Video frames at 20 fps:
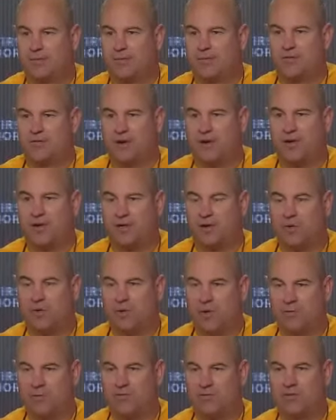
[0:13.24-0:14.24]
started
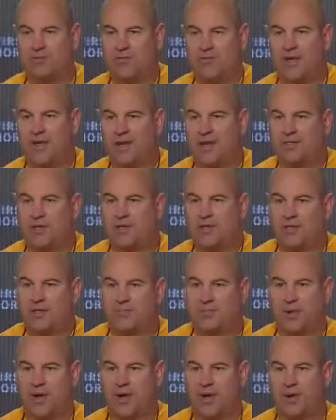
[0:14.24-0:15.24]
going over some things, getting to
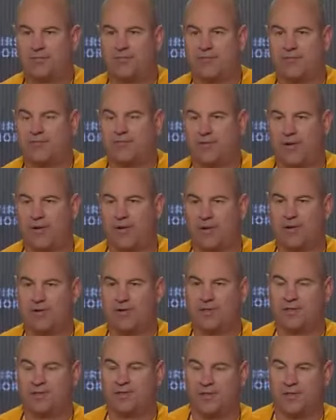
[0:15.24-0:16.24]
prep for Florida,
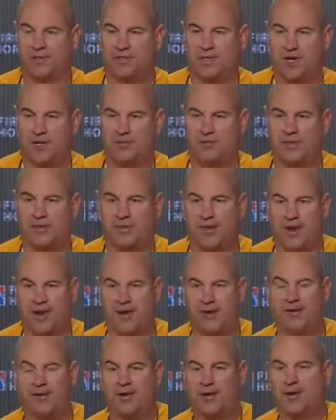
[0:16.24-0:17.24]
just continuing
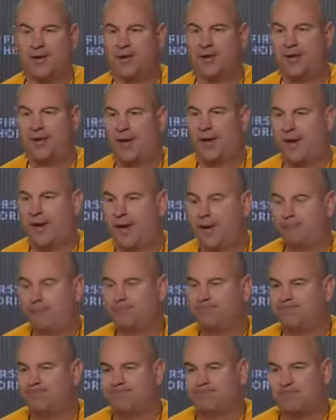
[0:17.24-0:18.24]
there.
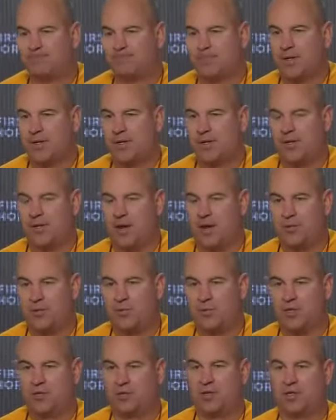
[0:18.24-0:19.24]
You know,
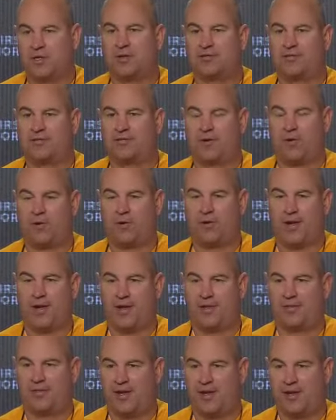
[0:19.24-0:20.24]
when you look at Florida, I
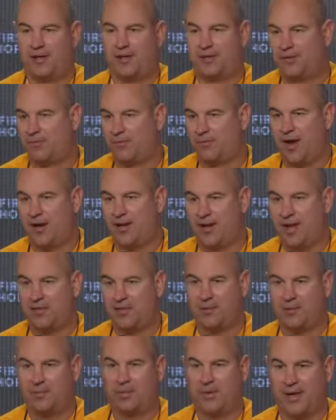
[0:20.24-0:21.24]
think right now
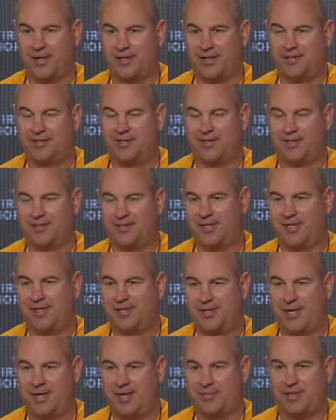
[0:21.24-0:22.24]
they're playing as good as any
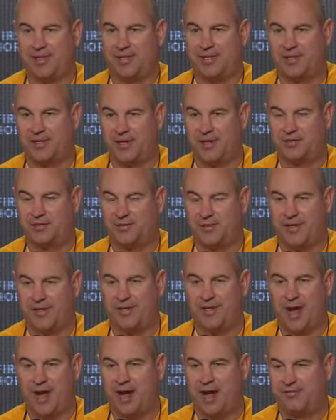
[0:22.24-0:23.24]
team in the country
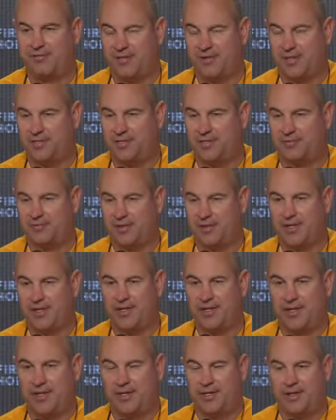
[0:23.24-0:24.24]
offensively.
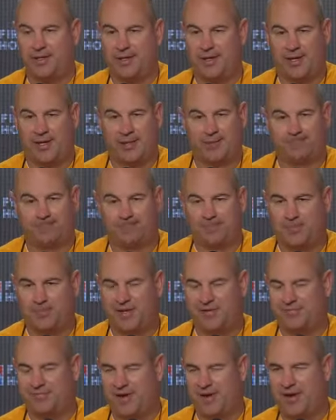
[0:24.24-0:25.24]

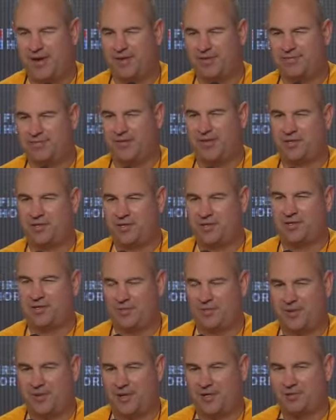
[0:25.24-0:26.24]
Been very efficient,
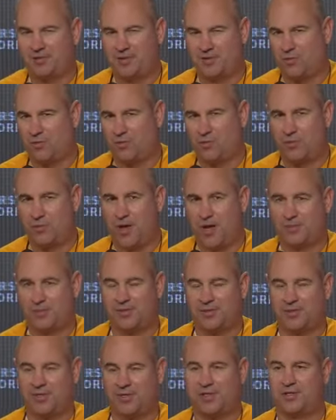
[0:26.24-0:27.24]
especially the quarterback
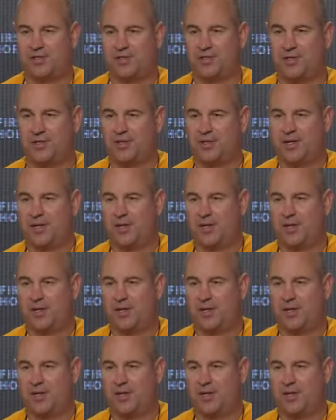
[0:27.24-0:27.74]
position.